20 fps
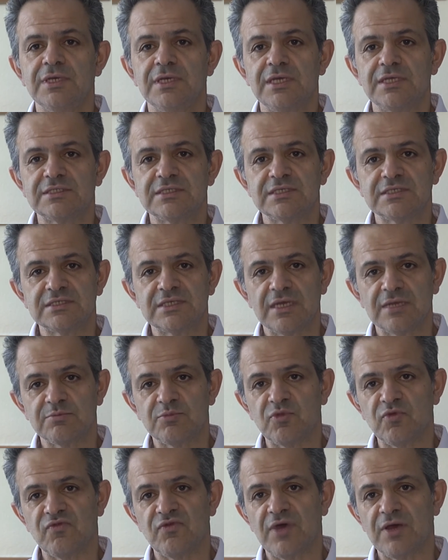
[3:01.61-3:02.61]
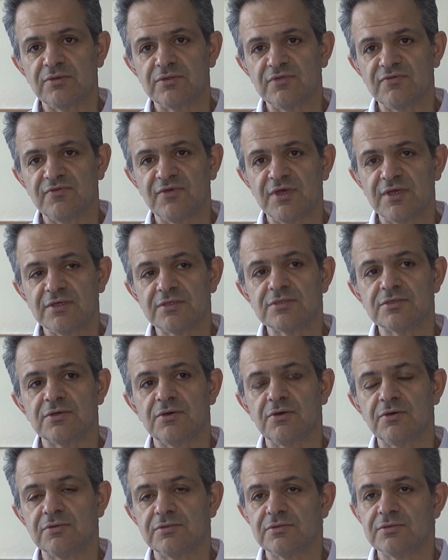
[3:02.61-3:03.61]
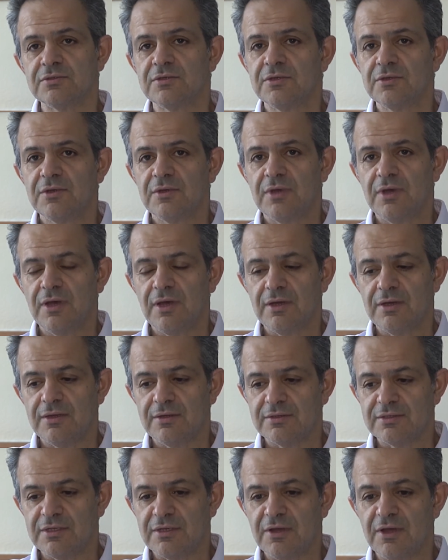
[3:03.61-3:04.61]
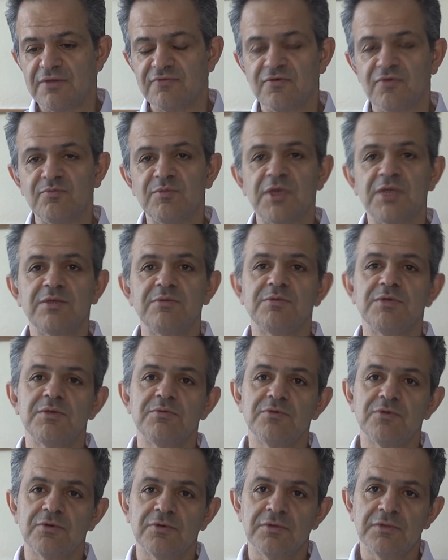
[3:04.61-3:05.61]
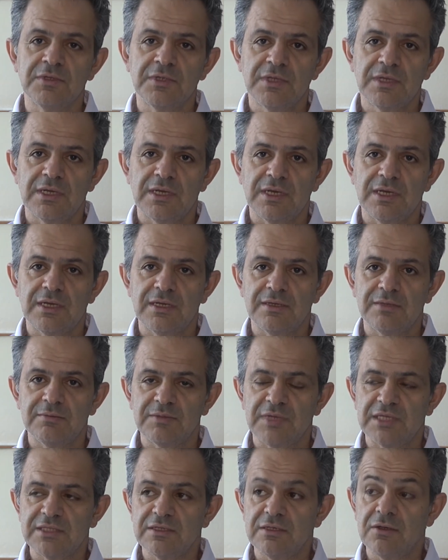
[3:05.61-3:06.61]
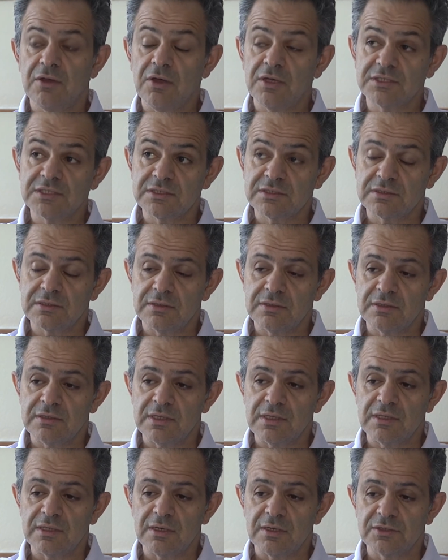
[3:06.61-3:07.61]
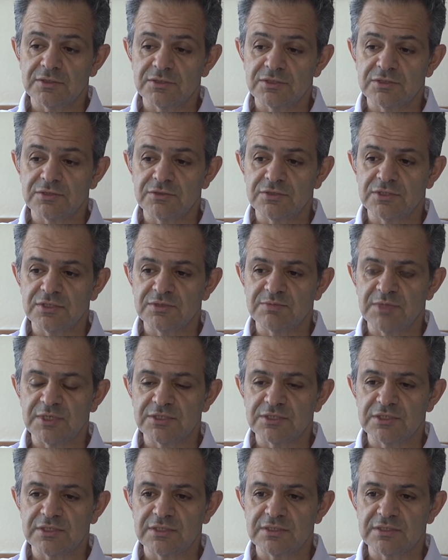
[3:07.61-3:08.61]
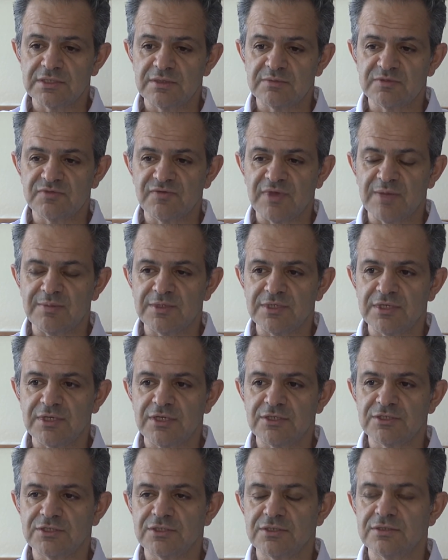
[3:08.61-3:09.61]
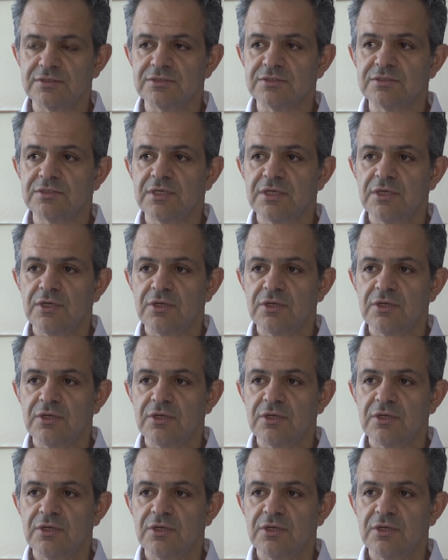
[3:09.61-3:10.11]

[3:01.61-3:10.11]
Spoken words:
it has had profound effect on the life of many people. And the last thing I should just mention in terms of applications,